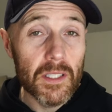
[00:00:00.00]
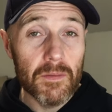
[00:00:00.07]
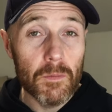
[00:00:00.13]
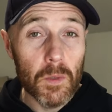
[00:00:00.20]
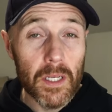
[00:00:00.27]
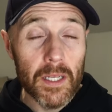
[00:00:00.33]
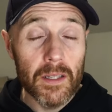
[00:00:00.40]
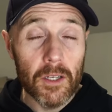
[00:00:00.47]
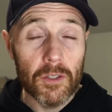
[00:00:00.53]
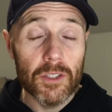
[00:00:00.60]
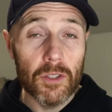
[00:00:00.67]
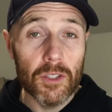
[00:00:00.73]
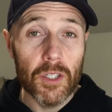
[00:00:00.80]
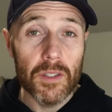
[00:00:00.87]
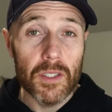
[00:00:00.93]
in those
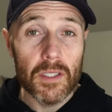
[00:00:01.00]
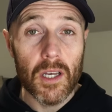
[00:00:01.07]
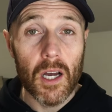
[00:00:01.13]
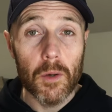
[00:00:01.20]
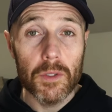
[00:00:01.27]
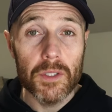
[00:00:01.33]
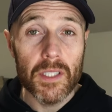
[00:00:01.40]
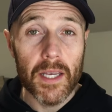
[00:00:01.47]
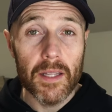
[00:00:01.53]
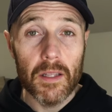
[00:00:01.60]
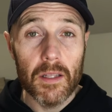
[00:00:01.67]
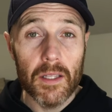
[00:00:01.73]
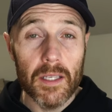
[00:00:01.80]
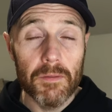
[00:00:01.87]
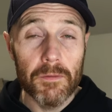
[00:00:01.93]
two shoes is that I would say
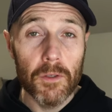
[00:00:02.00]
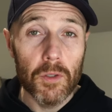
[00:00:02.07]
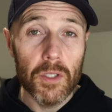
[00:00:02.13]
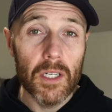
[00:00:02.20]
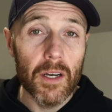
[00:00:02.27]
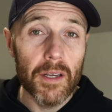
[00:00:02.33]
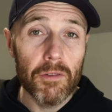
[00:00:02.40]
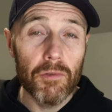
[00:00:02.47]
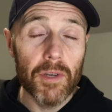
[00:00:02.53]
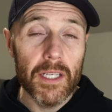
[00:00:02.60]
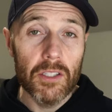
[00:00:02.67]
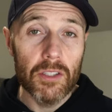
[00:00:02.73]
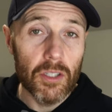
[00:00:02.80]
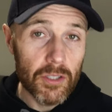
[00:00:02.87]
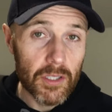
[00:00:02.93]
that the Fuji Light 3
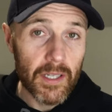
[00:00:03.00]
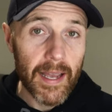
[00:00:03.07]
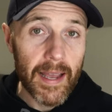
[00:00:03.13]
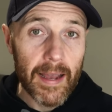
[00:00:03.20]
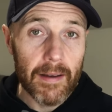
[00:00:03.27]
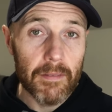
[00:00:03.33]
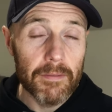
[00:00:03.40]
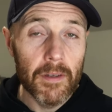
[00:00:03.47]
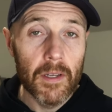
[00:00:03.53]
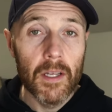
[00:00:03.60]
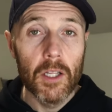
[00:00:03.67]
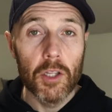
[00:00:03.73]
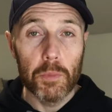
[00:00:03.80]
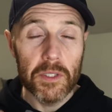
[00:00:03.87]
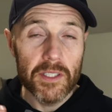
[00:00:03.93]
doesn't have
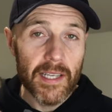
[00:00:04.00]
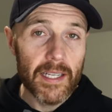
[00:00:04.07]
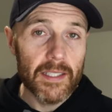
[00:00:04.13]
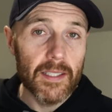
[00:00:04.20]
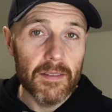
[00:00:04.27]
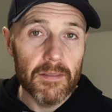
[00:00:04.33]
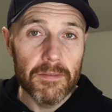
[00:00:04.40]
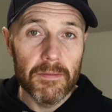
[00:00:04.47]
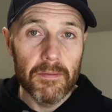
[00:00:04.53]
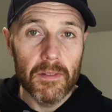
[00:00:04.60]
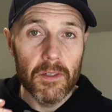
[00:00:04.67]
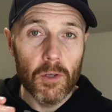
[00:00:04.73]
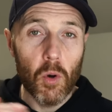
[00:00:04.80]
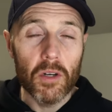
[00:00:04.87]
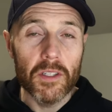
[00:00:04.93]
the protective
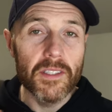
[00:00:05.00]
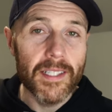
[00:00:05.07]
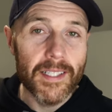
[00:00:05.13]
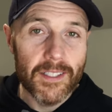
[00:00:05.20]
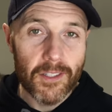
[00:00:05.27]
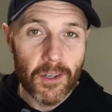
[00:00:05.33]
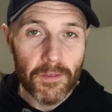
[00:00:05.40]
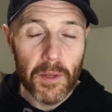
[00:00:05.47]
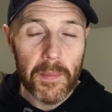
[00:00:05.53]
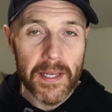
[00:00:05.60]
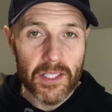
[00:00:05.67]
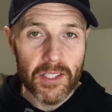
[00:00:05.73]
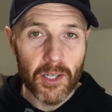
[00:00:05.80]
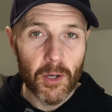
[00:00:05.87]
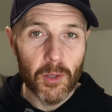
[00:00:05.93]
qualities of the
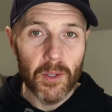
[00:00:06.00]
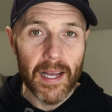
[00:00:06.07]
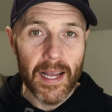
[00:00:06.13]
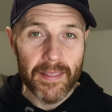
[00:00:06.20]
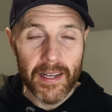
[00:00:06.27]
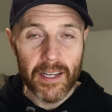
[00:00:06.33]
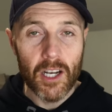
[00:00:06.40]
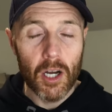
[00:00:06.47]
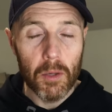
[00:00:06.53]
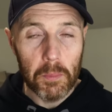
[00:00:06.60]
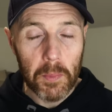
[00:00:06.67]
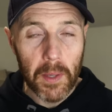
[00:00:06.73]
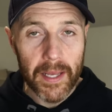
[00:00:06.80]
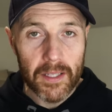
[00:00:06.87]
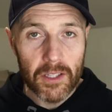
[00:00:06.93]
midsole and that
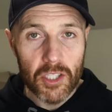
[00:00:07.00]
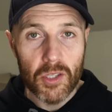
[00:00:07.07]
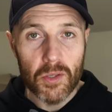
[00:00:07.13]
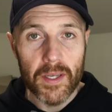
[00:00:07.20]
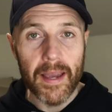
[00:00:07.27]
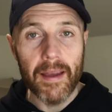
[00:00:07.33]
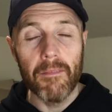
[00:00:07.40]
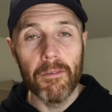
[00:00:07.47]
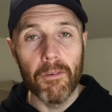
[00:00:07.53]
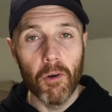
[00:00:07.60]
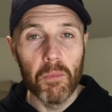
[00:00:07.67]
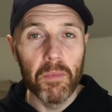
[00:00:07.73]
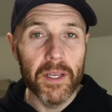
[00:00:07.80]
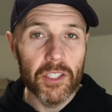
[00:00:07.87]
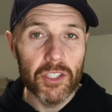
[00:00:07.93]
carbon plate that you get
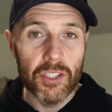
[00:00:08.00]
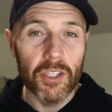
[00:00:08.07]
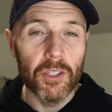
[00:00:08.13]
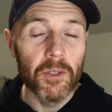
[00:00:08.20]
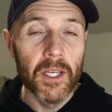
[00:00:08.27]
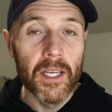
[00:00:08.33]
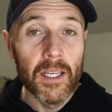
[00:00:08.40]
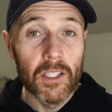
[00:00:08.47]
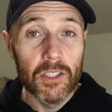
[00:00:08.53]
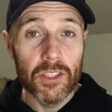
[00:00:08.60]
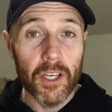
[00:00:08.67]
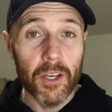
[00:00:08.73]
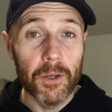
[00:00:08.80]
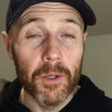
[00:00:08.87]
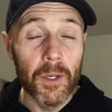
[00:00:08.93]
from this shoe.
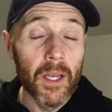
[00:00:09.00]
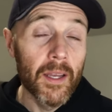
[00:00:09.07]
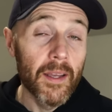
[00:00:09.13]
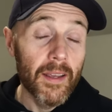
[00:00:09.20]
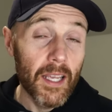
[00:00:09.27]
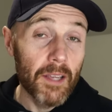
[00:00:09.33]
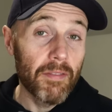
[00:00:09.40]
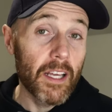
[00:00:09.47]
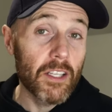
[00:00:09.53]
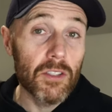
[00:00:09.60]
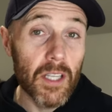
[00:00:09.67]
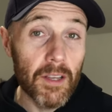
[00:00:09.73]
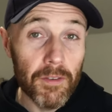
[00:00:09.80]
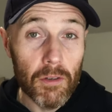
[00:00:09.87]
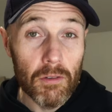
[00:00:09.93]
So
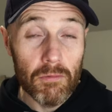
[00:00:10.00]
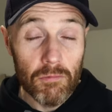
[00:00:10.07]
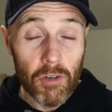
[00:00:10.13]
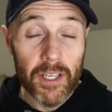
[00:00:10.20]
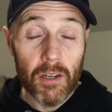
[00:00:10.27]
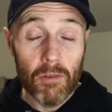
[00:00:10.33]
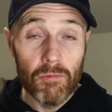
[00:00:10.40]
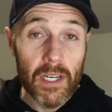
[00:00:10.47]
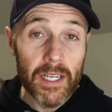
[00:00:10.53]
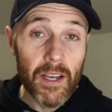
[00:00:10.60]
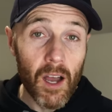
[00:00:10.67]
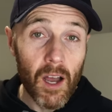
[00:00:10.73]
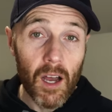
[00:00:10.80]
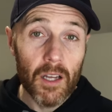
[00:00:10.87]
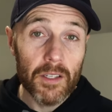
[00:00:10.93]
if you're running on really
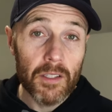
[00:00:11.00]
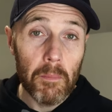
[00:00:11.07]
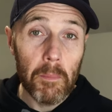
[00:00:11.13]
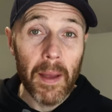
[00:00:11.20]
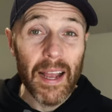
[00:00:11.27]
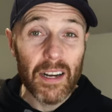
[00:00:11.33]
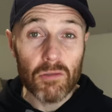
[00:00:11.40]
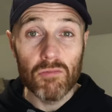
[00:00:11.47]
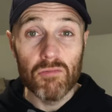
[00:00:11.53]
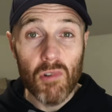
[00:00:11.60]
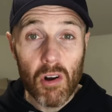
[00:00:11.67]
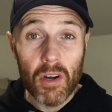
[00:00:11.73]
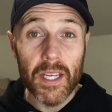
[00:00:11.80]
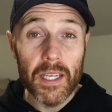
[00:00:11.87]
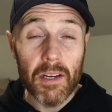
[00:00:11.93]
hard, compact,
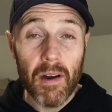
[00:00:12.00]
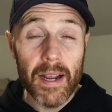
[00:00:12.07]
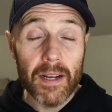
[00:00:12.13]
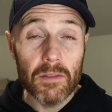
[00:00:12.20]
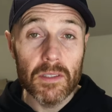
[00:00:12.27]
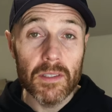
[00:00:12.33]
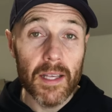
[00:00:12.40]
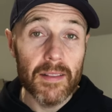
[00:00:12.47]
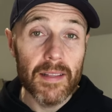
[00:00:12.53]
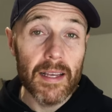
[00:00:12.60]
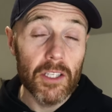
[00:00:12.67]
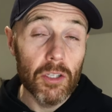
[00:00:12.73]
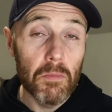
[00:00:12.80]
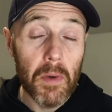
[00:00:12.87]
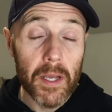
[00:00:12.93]
rocky ground, then
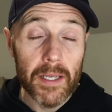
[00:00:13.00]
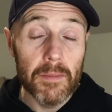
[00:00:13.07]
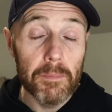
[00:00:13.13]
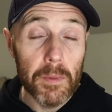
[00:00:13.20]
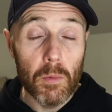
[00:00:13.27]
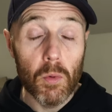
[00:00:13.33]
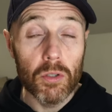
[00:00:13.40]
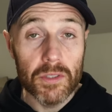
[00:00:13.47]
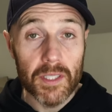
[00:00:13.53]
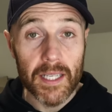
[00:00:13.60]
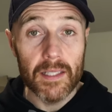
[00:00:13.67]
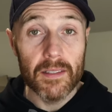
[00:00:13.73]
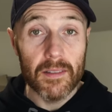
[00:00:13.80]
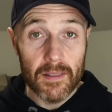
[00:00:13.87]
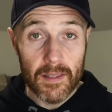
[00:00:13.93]
that you may be
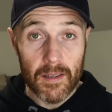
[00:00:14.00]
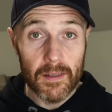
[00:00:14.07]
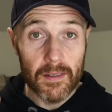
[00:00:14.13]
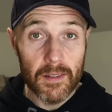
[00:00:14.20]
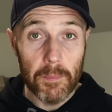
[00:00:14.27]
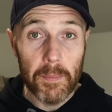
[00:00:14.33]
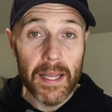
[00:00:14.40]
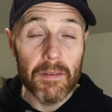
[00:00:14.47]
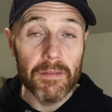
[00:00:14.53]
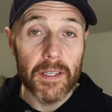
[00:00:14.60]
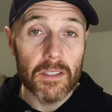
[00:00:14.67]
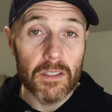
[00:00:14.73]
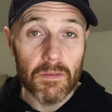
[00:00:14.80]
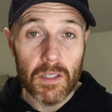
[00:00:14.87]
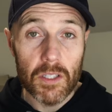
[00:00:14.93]
wanting the
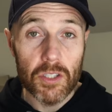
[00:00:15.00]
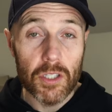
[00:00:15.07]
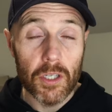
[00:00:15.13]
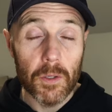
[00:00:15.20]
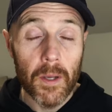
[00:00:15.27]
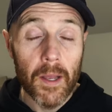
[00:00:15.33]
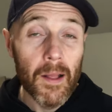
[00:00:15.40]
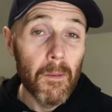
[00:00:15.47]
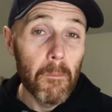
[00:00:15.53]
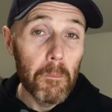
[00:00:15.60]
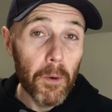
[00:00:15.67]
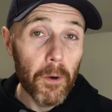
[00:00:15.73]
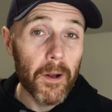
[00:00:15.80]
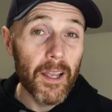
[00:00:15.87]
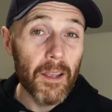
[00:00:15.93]
benefits of this shoe.
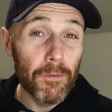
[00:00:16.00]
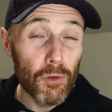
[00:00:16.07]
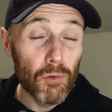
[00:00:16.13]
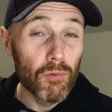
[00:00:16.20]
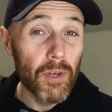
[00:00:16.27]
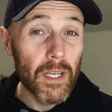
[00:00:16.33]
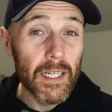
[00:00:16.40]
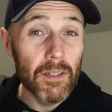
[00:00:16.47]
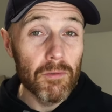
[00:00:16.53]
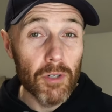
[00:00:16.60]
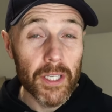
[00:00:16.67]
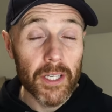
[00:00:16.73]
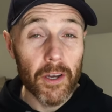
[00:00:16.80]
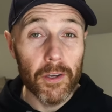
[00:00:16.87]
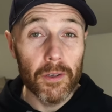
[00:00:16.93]
But if you're really
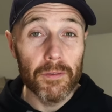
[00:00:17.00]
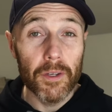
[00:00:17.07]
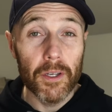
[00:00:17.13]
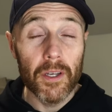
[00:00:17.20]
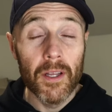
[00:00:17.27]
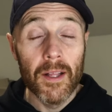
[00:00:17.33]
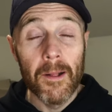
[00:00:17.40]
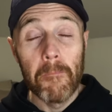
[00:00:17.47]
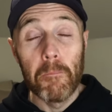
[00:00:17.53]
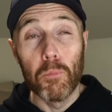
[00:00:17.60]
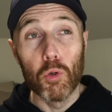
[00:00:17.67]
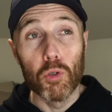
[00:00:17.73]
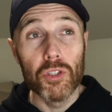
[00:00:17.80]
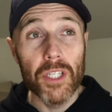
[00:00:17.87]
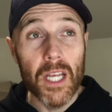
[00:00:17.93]
running over
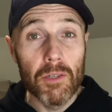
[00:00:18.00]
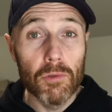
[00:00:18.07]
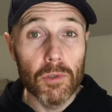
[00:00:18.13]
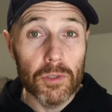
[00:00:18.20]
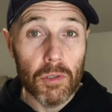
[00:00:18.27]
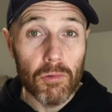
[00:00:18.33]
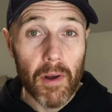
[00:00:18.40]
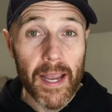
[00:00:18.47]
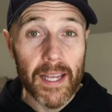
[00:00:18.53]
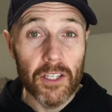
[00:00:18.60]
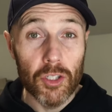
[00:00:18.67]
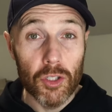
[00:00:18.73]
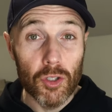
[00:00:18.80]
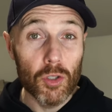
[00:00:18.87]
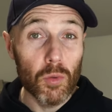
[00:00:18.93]
more general terrain
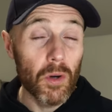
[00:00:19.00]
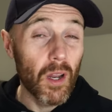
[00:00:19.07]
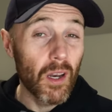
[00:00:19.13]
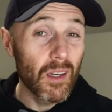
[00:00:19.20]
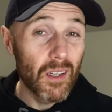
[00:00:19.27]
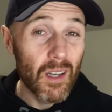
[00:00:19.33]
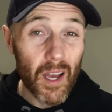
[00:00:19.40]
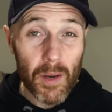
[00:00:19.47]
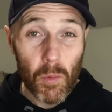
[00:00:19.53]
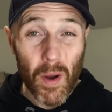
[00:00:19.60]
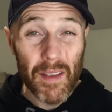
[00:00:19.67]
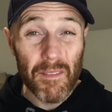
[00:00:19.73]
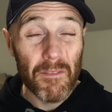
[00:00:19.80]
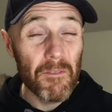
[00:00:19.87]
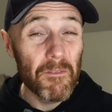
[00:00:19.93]
and you just want a
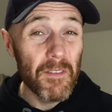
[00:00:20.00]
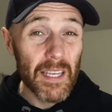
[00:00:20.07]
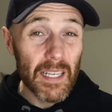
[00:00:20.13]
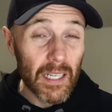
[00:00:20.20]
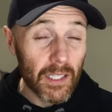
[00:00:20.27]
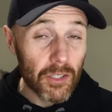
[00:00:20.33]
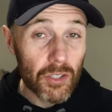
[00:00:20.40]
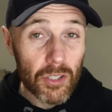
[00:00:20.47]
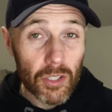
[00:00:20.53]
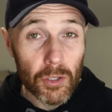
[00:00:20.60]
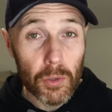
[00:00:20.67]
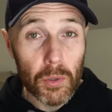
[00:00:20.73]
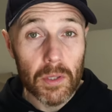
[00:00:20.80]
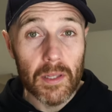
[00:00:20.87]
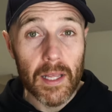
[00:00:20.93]
lightweight feeling
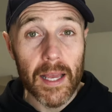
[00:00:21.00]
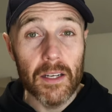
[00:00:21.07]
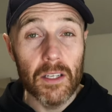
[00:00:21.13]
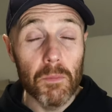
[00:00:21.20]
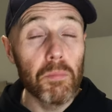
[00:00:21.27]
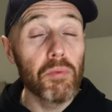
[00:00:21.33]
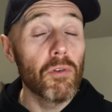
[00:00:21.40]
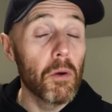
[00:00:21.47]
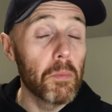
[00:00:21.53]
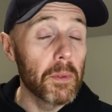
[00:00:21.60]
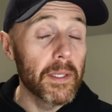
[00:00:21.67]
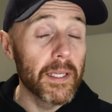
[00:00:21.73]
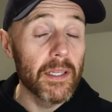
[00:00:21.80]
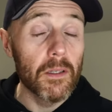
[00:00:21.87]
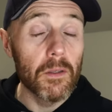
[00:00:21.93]
shoe, then
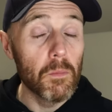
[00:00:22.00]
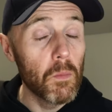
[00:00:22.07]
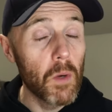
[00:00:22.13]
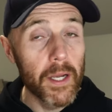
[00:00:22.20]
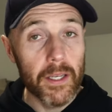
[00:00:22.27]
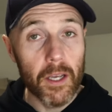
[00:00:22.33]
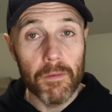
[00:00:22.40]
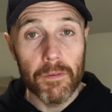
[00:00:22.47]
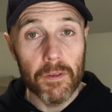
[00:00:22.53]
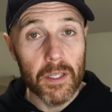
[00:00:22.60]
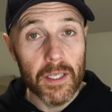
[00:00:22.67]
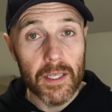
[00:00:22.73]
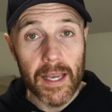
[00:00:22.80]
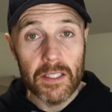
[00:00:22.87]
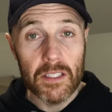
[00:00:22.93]
probably you might go for
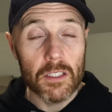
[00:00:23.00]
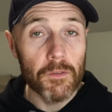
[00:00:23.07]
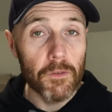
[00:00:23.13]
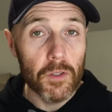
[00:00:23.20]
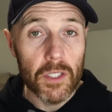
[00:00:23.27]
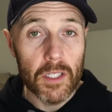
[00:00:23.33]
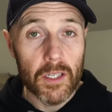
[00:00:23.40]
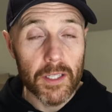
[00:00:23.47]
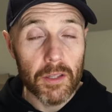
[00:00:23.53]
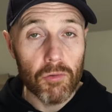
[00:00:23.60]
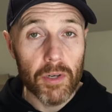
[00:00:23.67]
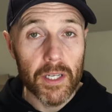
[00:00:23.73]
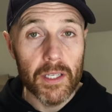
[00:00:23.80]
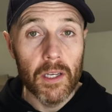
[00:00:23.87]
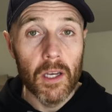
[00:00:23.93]
the ASICS Fuji Light
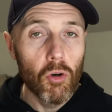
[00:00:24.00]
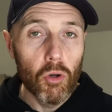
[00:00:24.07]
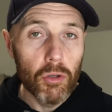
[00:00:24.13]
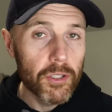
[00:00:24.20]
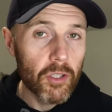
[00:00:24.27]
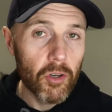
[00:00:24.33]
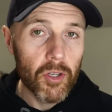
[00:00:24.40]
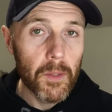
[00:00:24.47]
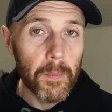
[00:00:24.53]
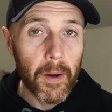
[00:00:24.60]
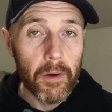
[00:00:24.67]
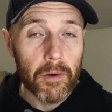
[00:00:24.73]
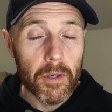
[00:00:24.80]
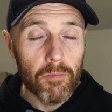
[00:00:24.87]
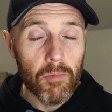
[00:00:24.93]
3 or the Saucony
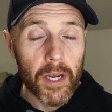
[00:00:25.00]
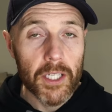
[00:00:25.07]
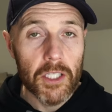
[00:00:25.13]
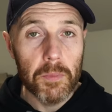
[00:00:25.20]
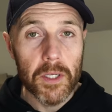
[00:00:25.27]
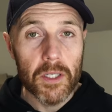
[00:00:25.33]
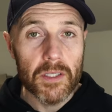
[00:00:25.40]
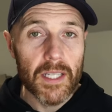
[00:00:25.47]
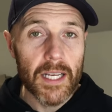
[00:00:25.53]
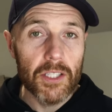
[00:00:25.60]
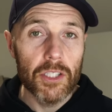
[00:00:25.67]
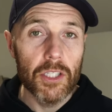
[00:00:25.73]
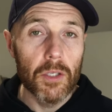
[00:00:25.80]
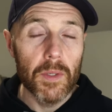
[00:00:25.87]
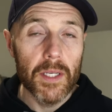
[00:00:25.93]
Peregrine range, because that
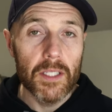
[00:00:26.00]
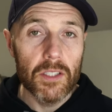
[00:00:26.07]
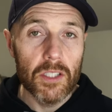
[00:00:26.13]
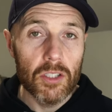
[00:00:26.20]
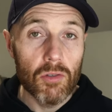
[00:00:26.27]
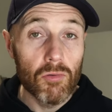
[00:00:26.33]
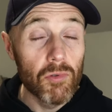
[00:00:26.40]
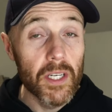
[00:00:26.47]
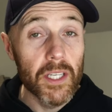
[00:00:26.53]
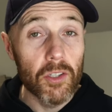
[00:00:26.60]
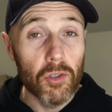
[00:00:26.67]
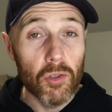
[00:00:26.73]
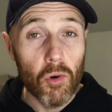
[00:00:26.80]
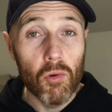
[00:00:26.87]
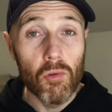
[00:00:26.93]
shoe is just a really
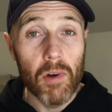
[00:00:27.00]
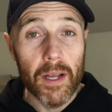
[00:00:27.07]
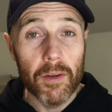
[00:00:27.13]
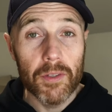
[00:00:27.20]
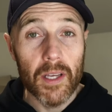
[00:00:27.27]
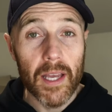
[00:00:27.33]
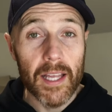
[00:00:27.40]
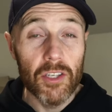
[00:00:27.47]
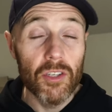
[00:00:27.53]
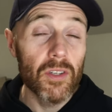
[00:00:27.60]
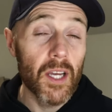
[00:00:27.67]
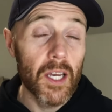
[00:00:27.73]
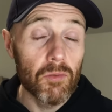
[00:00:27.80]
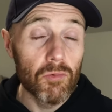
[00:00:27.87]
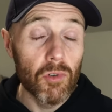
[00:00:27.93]
good all-rounder and you
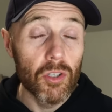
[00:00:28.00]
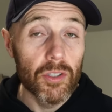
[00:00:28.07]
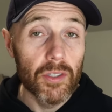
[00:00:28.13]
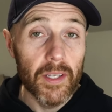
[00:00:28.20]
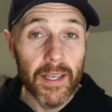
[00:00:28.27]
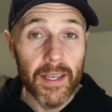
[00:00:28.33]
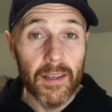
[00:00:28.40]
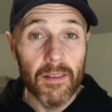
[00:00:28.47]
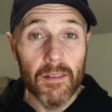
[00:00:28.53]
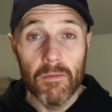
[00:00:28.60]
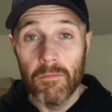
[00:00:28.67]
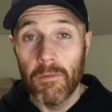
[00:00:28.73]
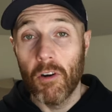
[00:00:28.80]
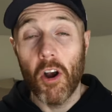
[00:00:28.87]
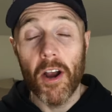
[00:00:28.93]
can run a
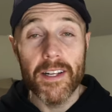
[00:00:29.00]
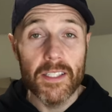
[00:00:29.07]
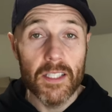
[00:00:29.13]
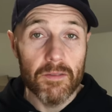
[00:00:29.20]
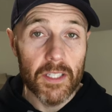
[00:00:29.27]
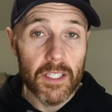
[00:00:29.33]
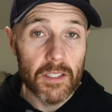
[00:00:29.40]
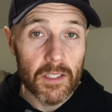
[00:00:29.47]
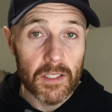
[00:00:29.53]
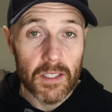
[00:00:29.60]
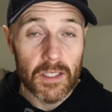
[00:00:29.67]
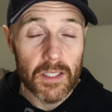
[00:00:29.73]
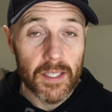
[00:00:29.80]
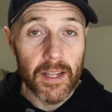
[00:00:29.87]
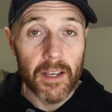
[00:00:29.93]
variety of
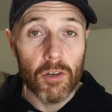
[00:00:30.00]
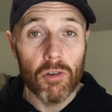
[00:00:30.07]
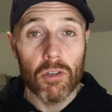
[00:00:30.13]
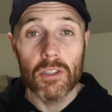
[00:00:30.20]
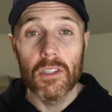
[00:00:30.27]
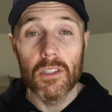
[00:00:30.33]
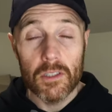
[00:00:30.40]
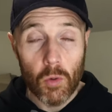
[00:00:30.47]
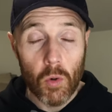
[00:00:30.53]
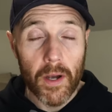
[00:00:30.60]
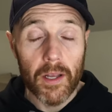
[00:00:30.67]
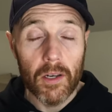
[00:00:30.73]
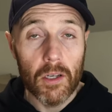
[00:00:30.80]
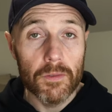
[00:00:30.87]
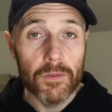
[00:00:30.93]
distances in it across
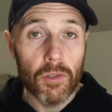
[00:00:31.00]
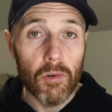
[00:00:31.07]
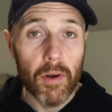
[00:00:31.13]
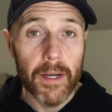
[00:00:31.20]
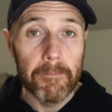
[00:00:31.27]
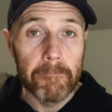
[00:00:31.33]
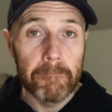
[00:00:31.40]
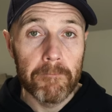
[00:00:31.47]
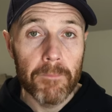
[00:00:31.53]
quite a lot of terrain.